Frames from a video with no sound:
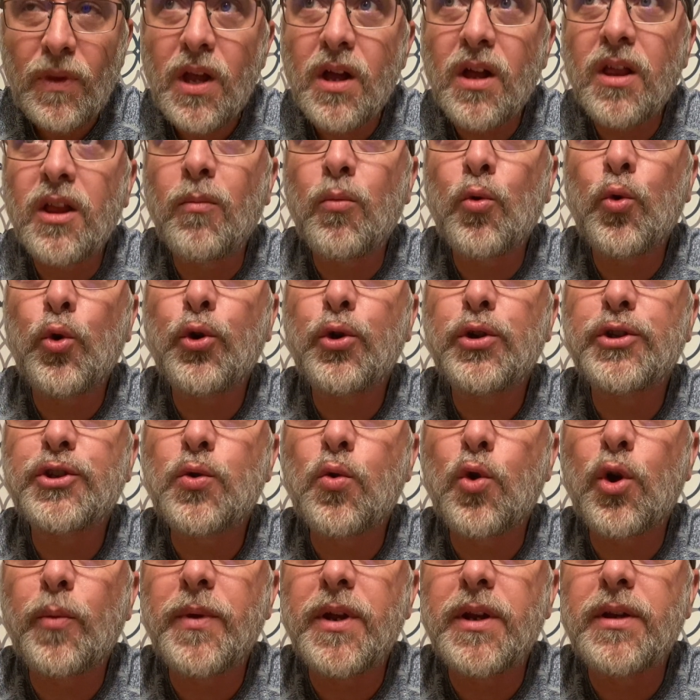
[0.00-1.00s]
The Moruglah
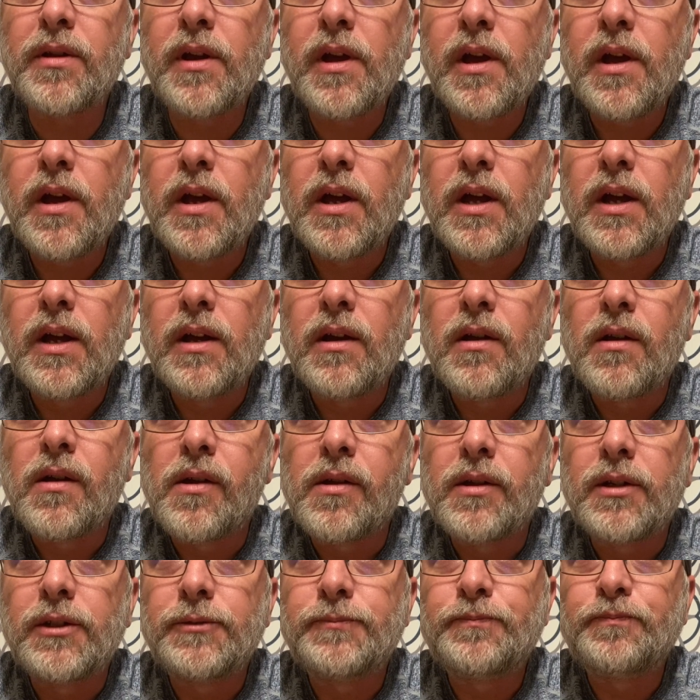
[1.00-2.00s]
Scorpion,
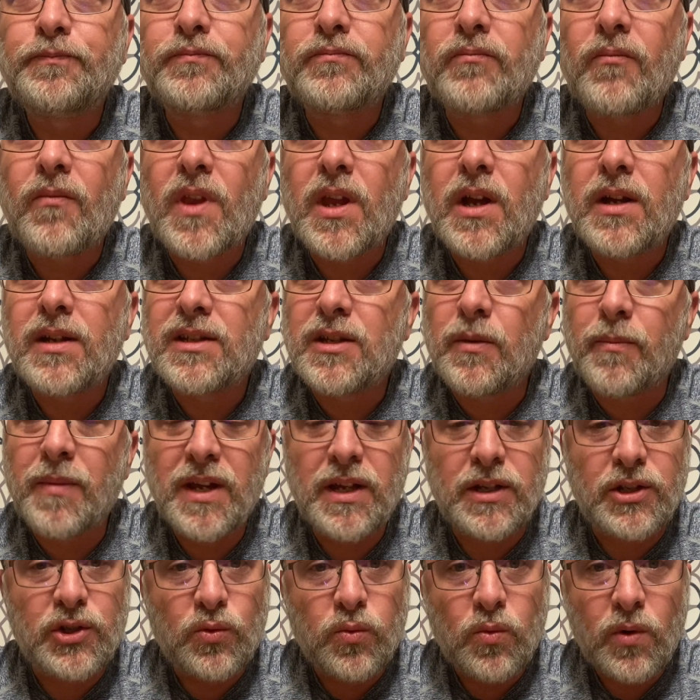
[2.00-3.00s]
to me,
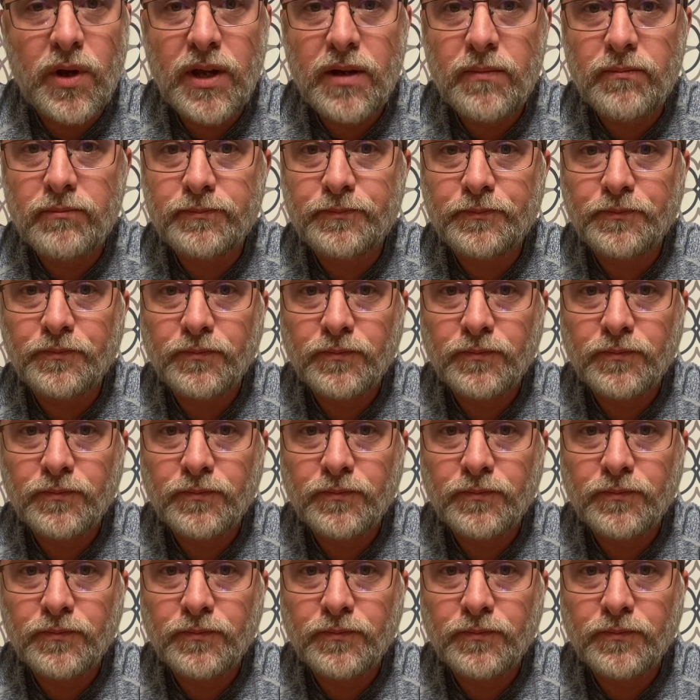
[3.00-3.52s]
is sweet,